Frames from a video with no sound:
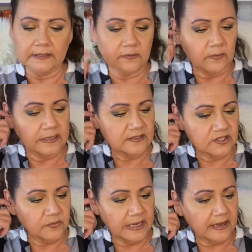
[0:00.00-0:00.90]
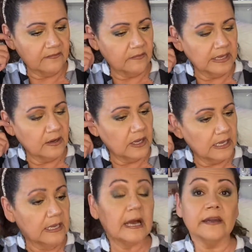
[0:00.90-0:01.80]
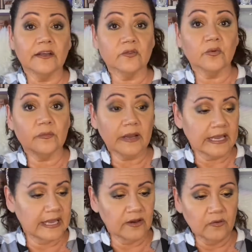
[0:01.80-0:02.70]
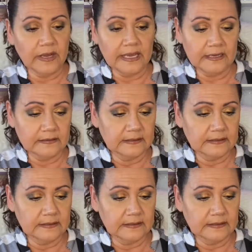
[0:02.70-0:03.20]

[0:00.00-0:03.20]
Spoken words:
what else do we have? Another one by AOA.